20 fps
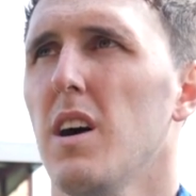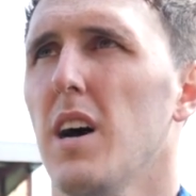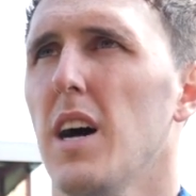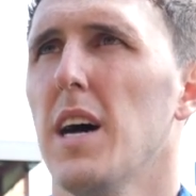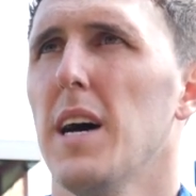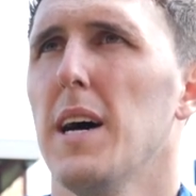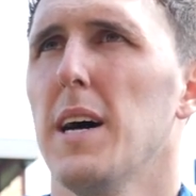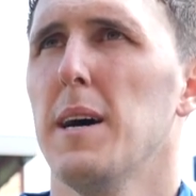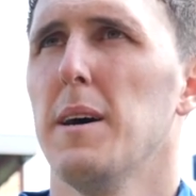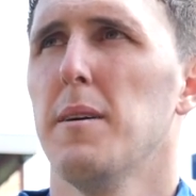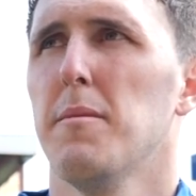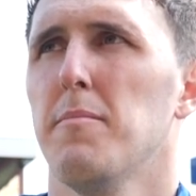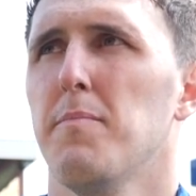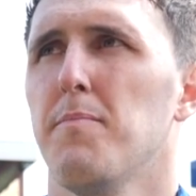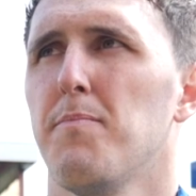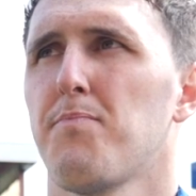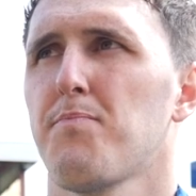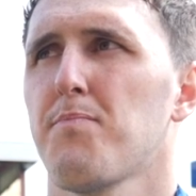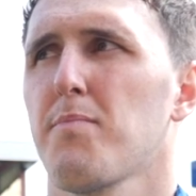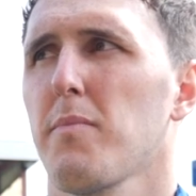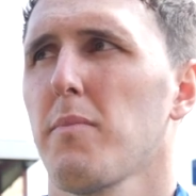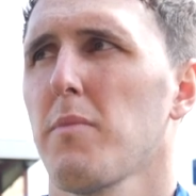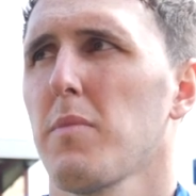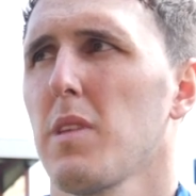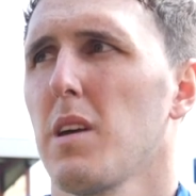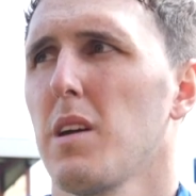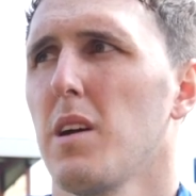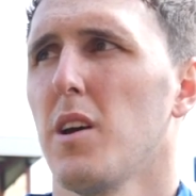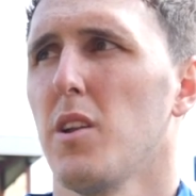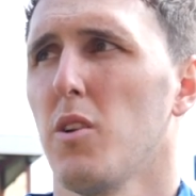
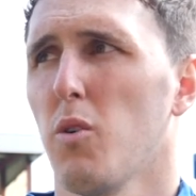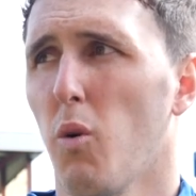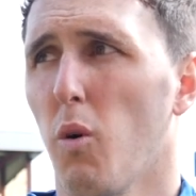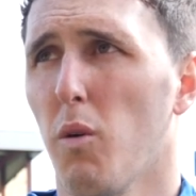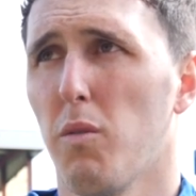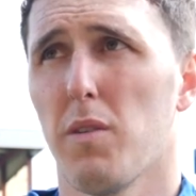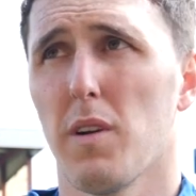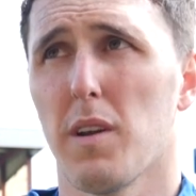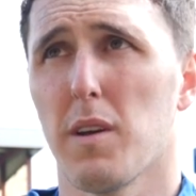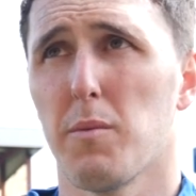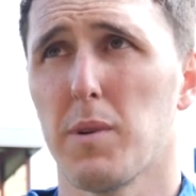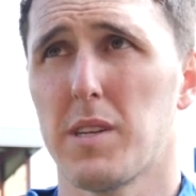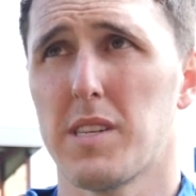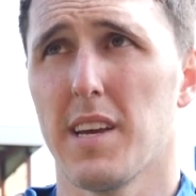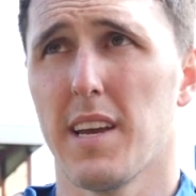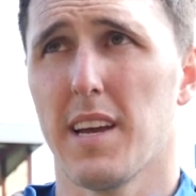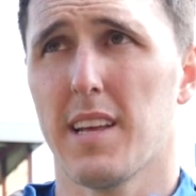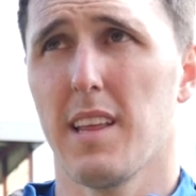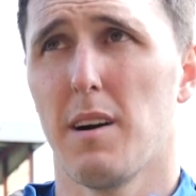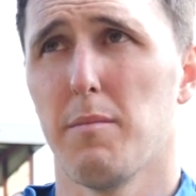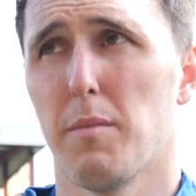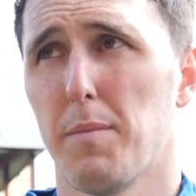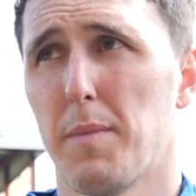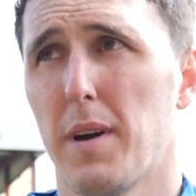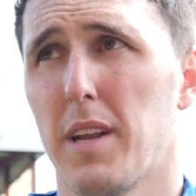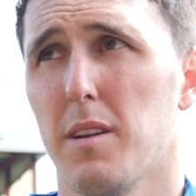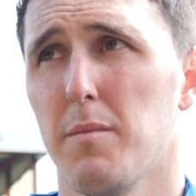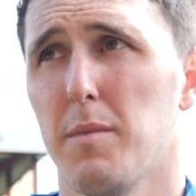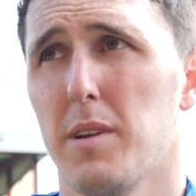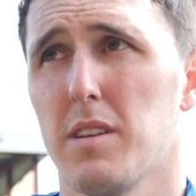And hopefully we take that
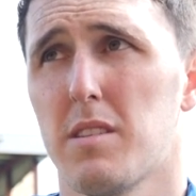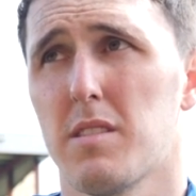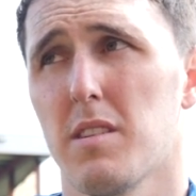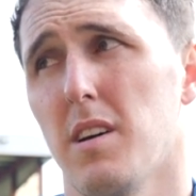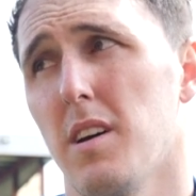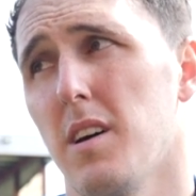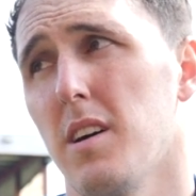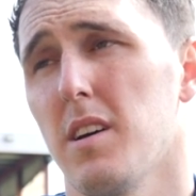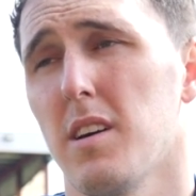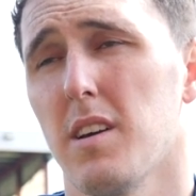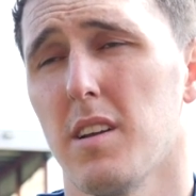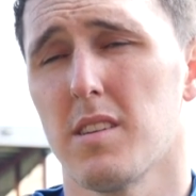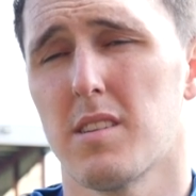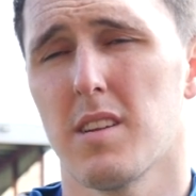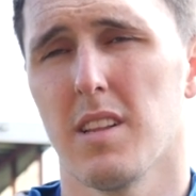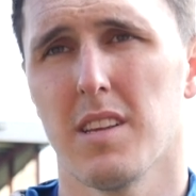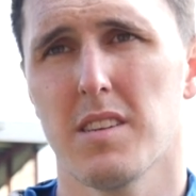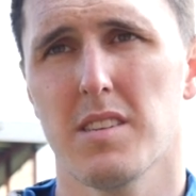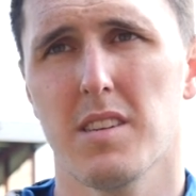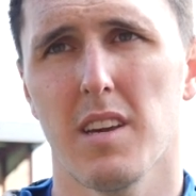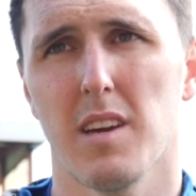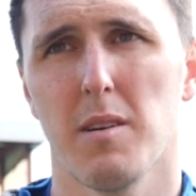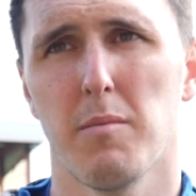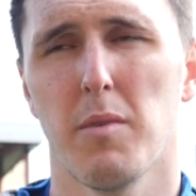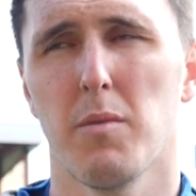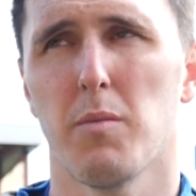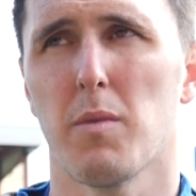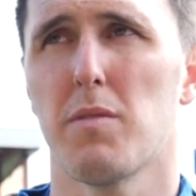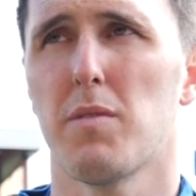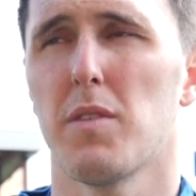momentum into this game.
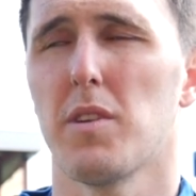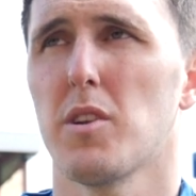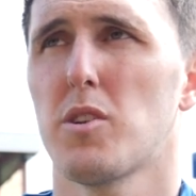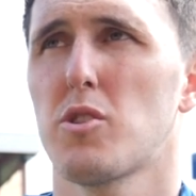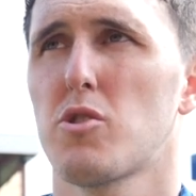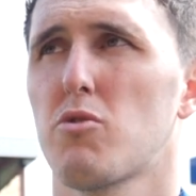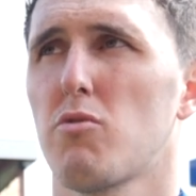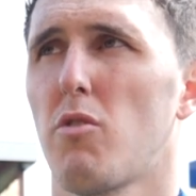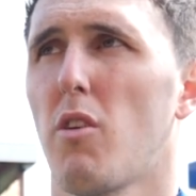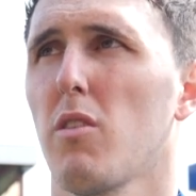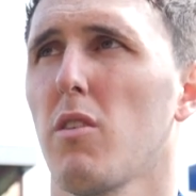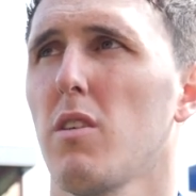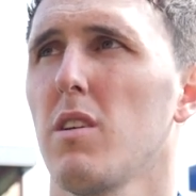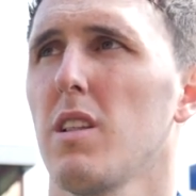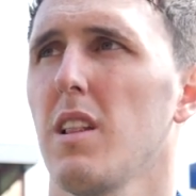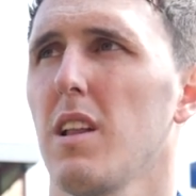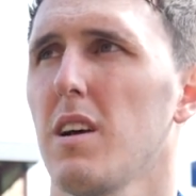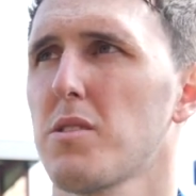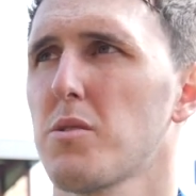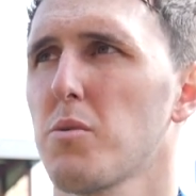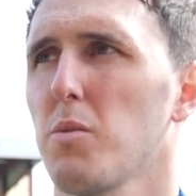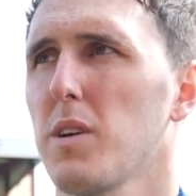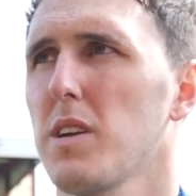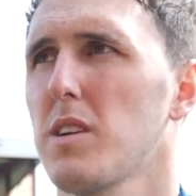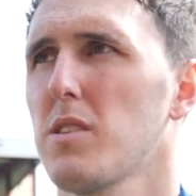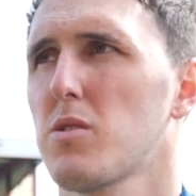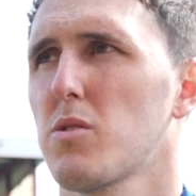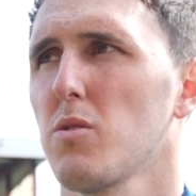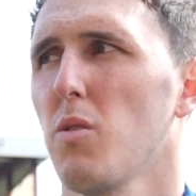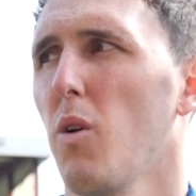We finished strong last
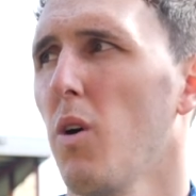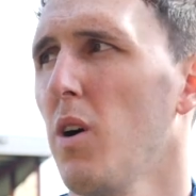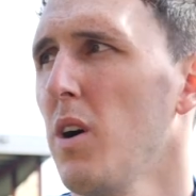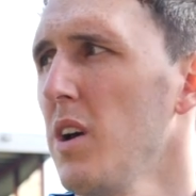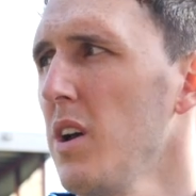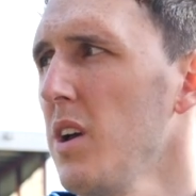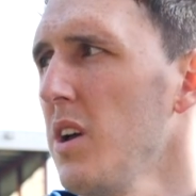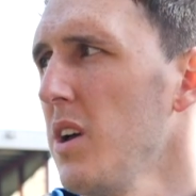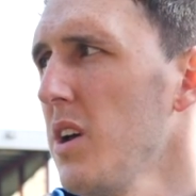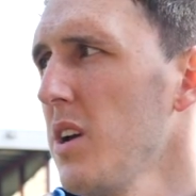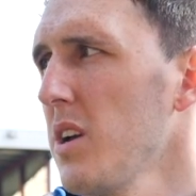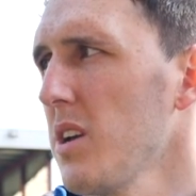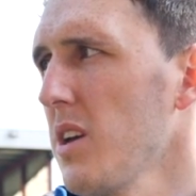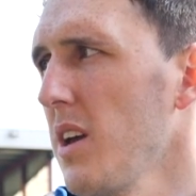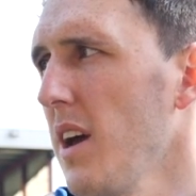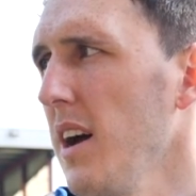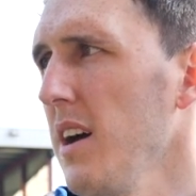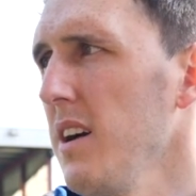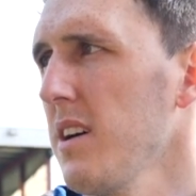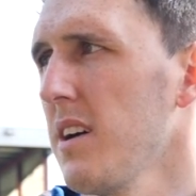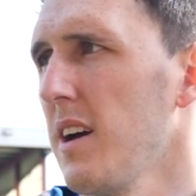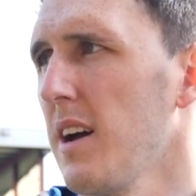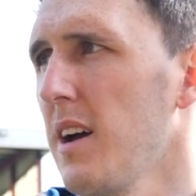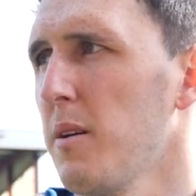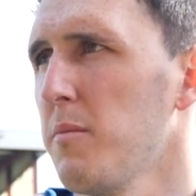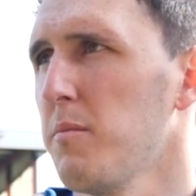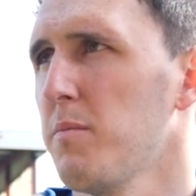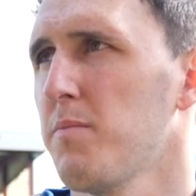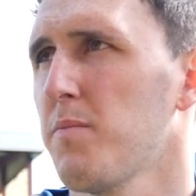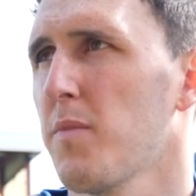week, so yeah,
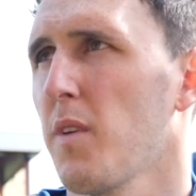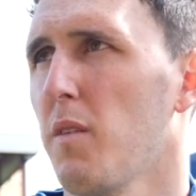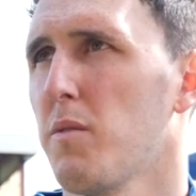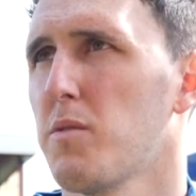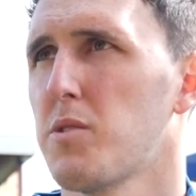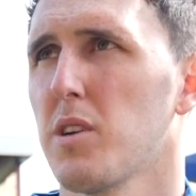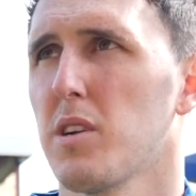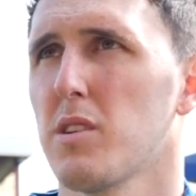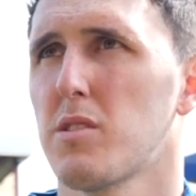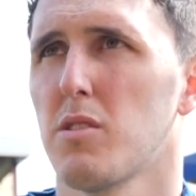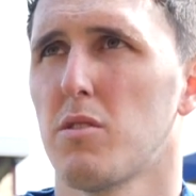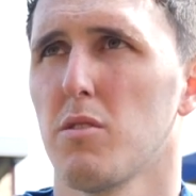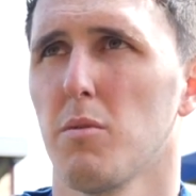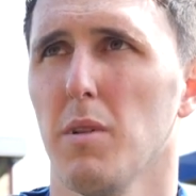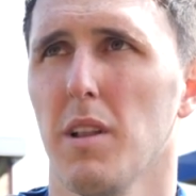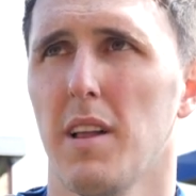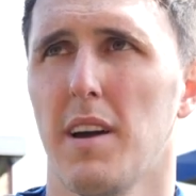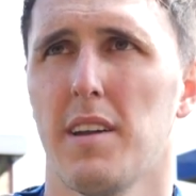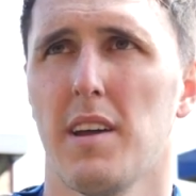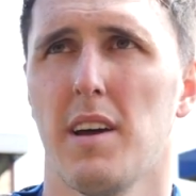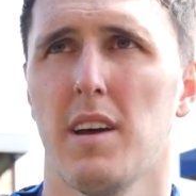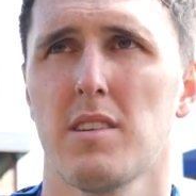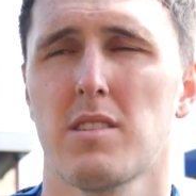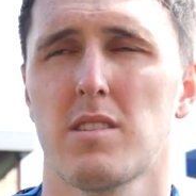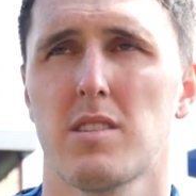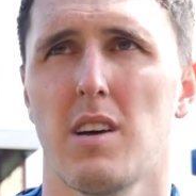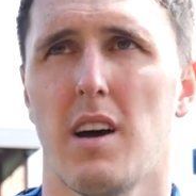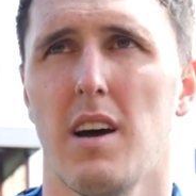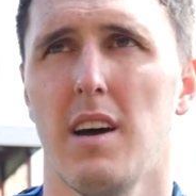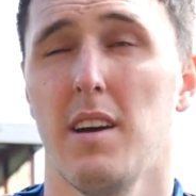obviously it's a double header
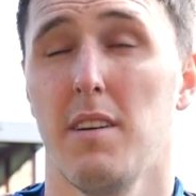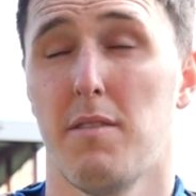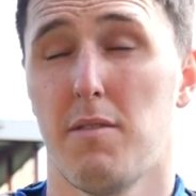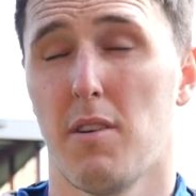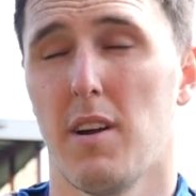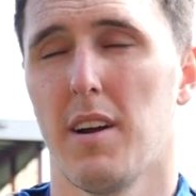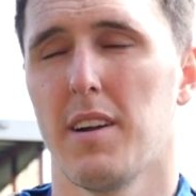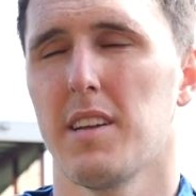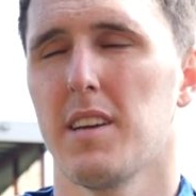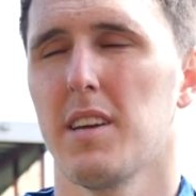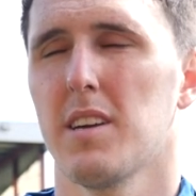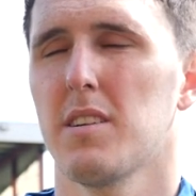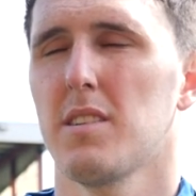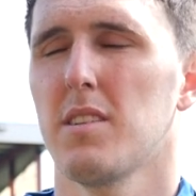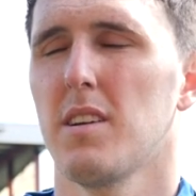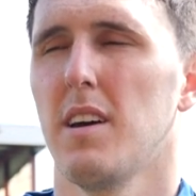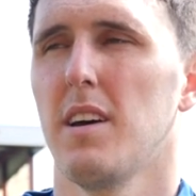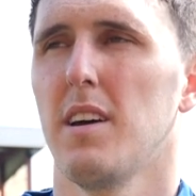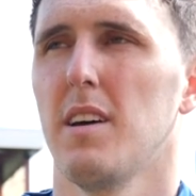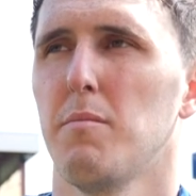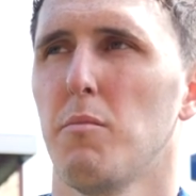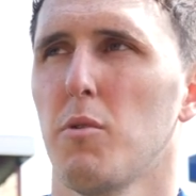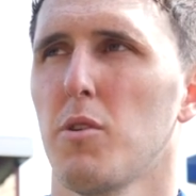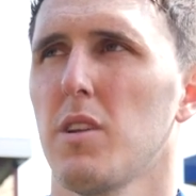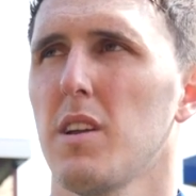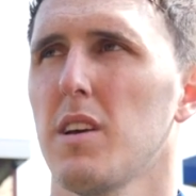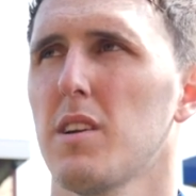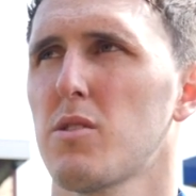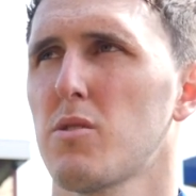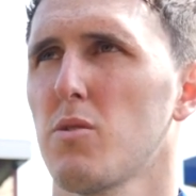Saturday, Friday,
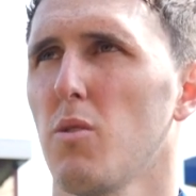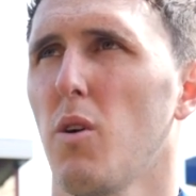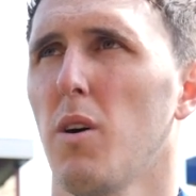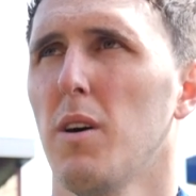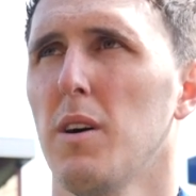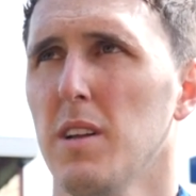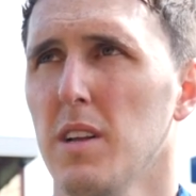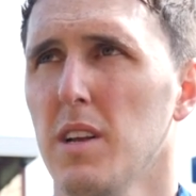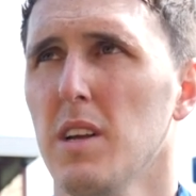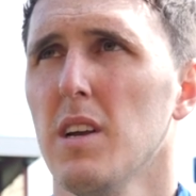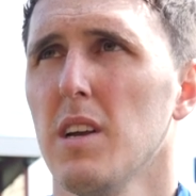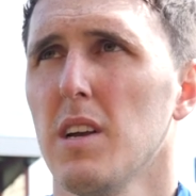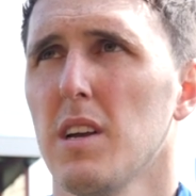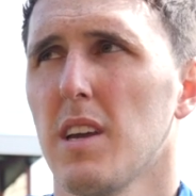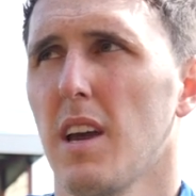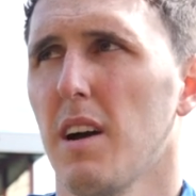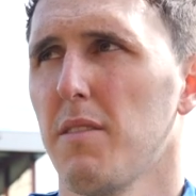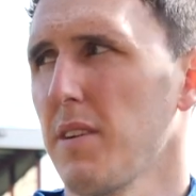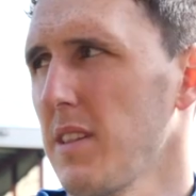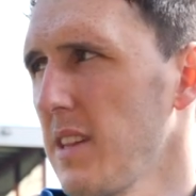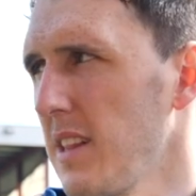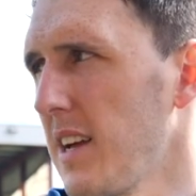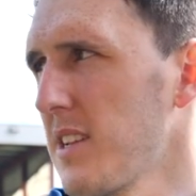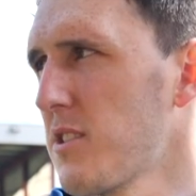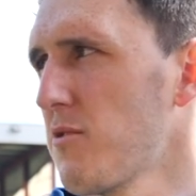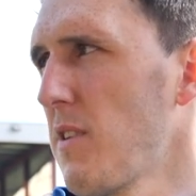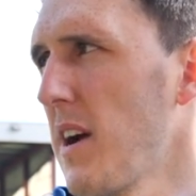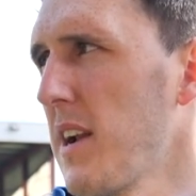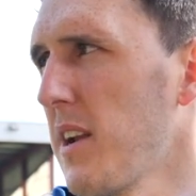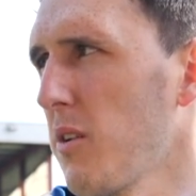Monday, so yeah, I think the
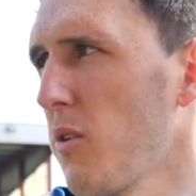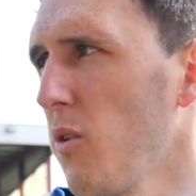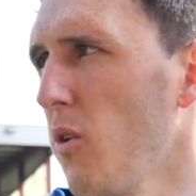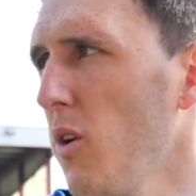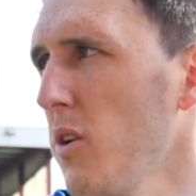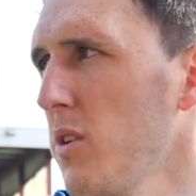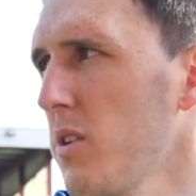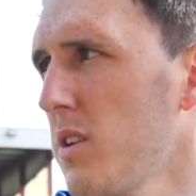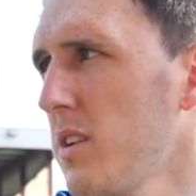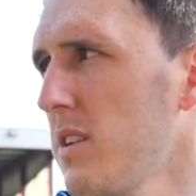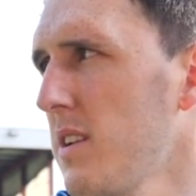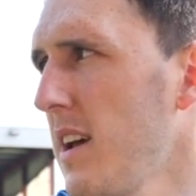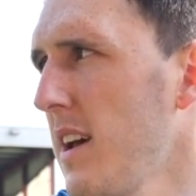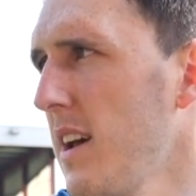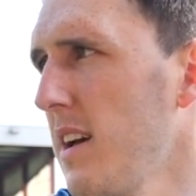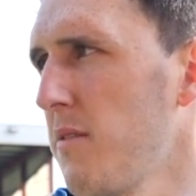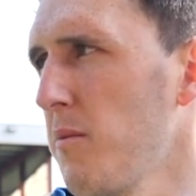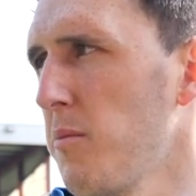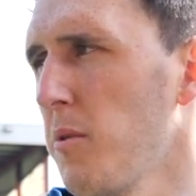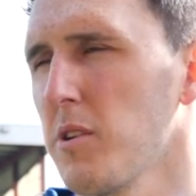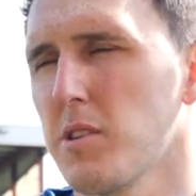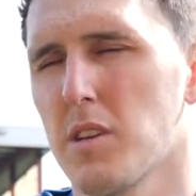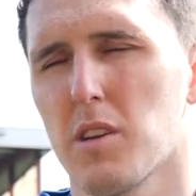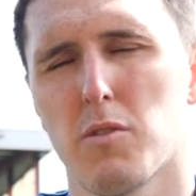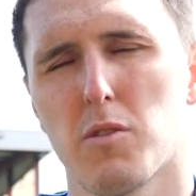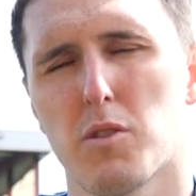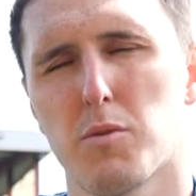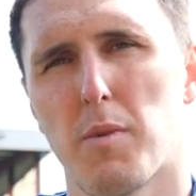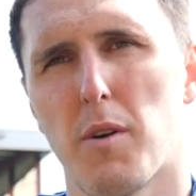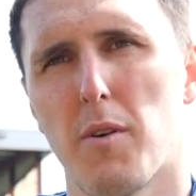lads are ready to go and everybody's in
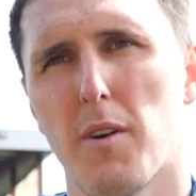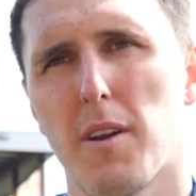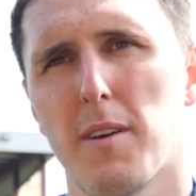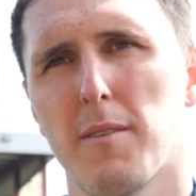good spirit.